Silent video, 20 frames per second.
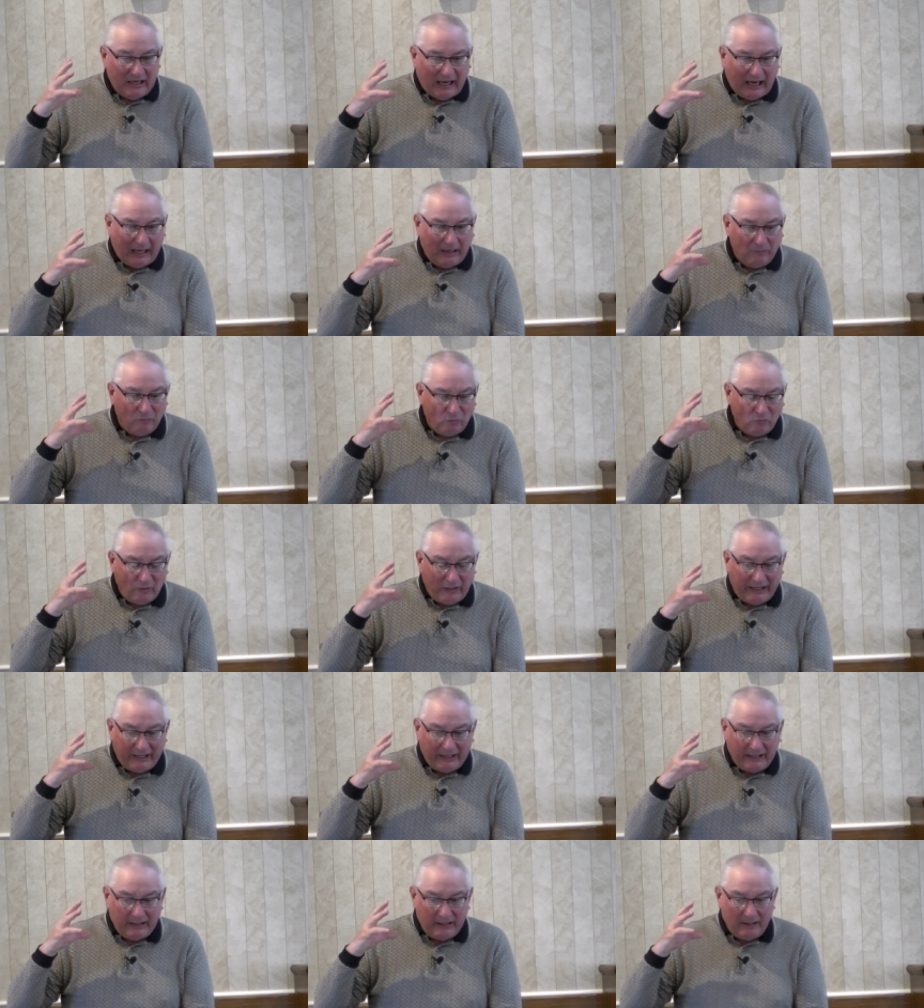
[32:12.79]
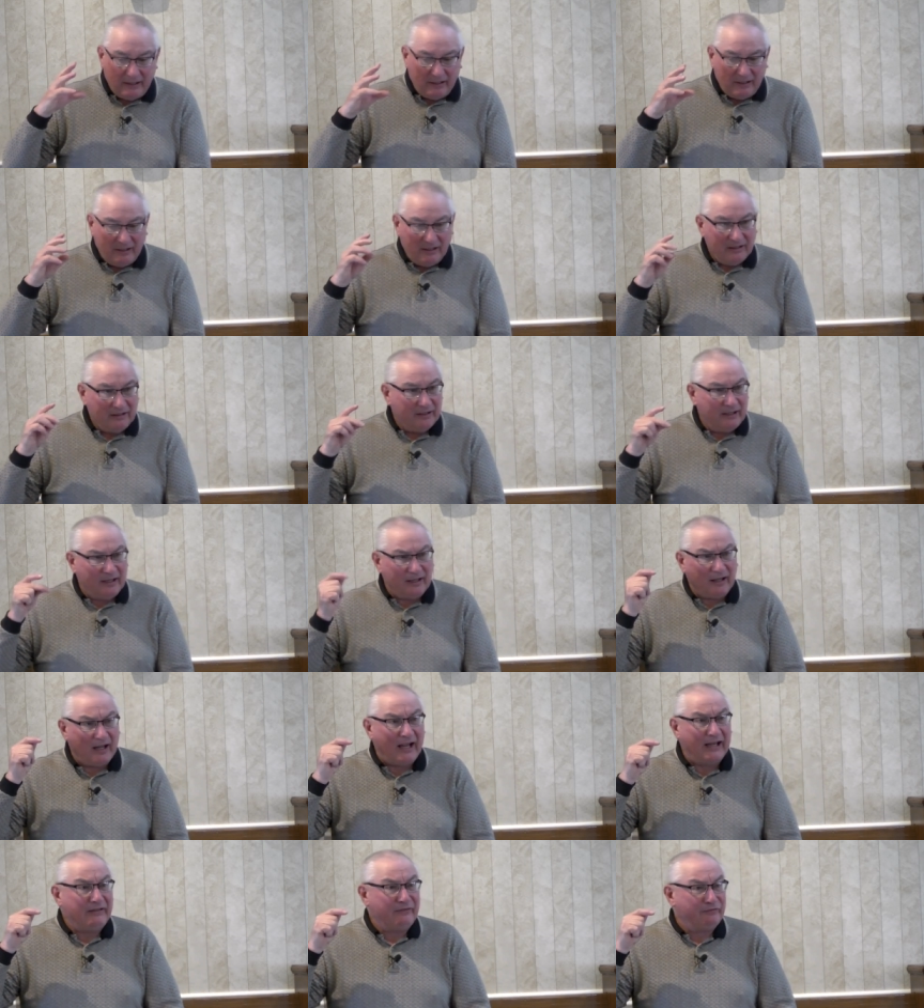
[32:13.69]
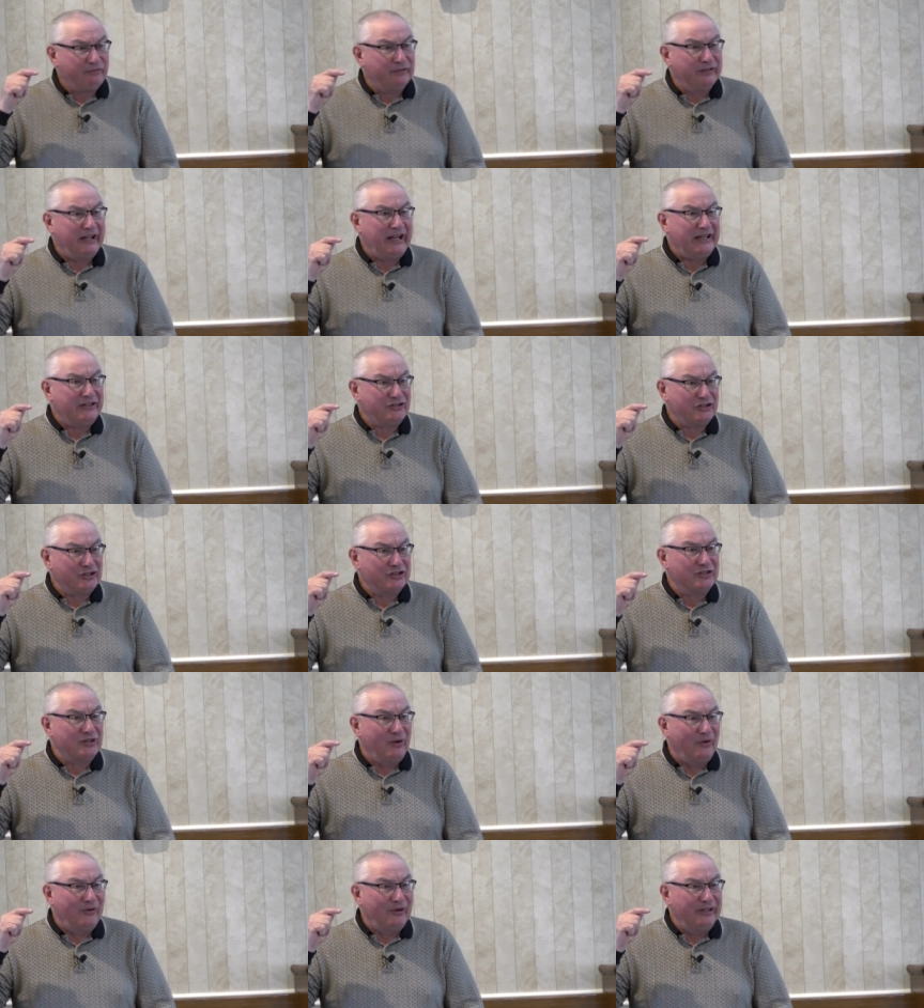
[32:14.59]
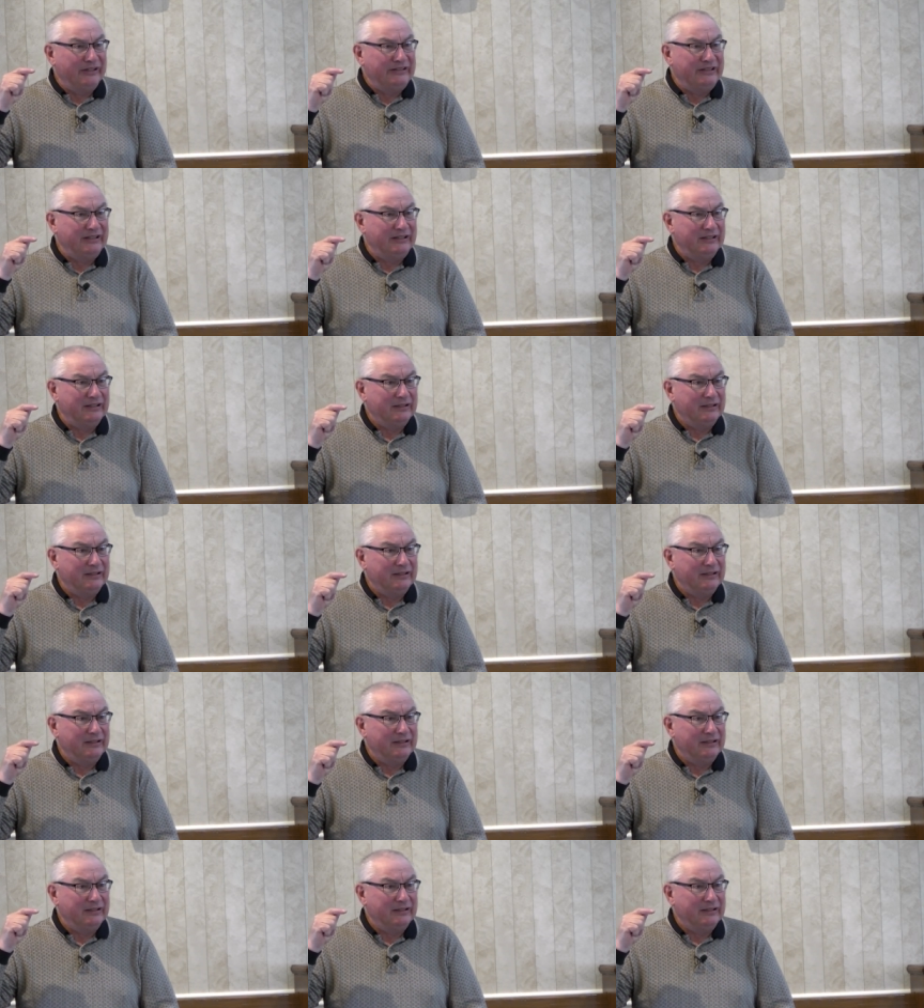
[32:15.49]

And when that light flashes on,